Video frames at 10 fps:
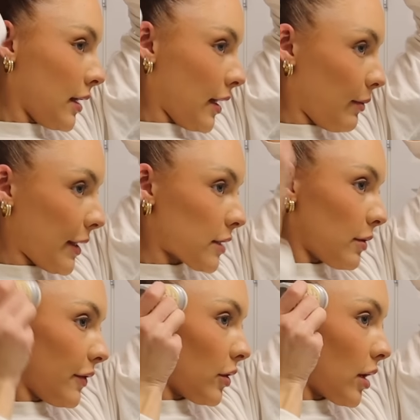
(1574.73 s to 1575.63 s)
it makes
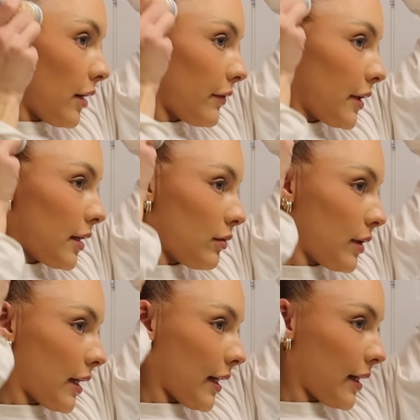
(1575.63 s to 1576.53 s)
me feel confident
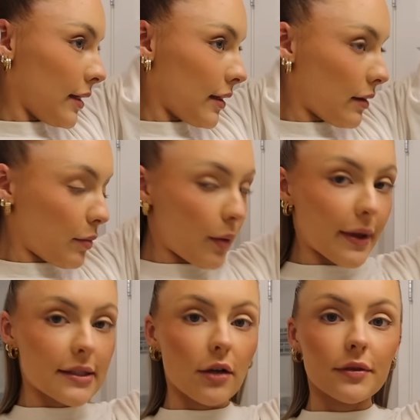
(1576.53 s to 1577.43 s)
when I put
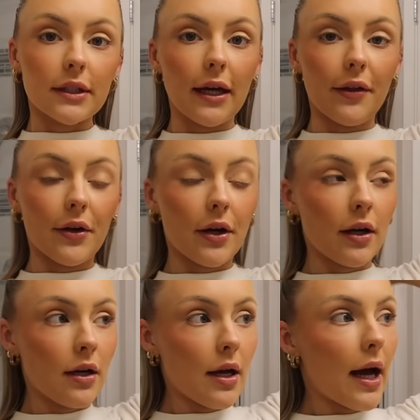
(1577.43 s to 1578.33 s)
myself together.